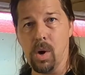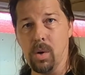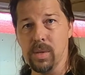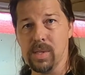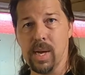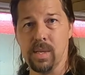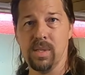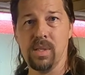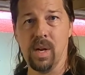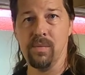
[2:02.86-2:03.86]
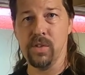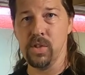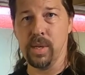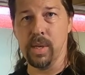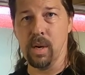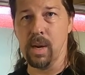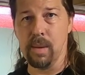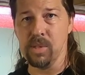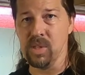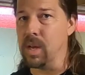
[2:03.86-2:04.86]
all this kind of stuff that you can get on
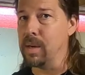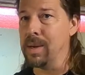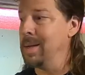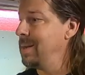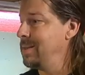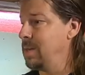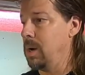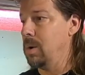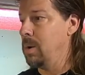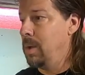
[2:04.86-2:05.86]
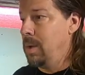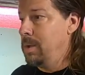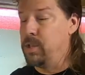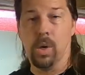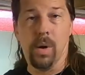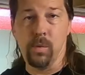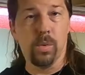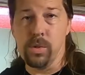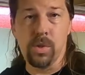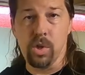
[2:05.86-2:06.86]
Amazon. So you don't have
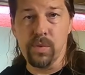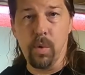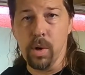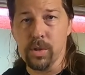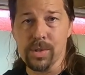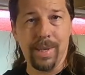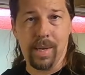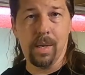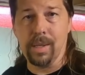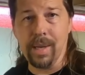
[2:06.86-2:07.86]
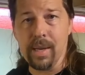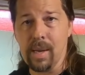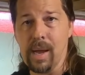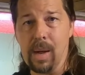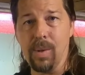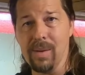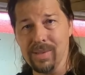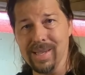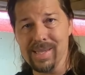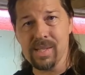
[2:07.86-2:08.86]
to search for it. Just click on the link. I will have
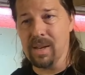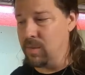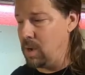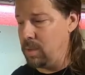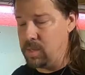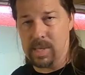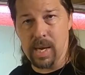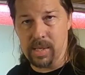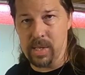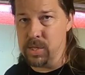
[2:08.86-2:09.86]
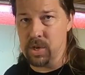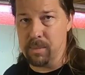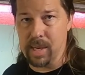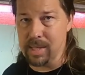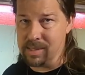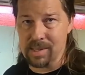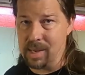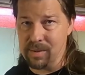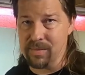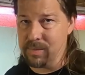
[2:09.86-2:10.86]
a list of all these kind of t-shirt making
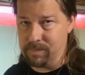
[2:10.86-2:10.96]
stuff.